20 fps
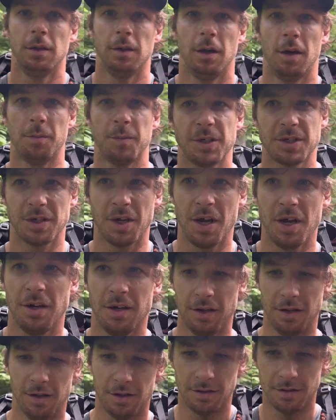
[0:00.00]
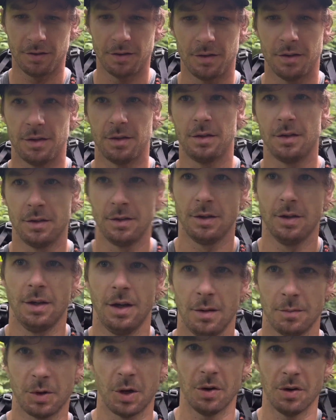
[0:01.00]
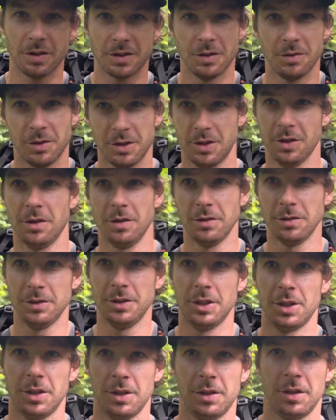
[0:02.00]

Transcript: I'm excited. I'm going to indulge.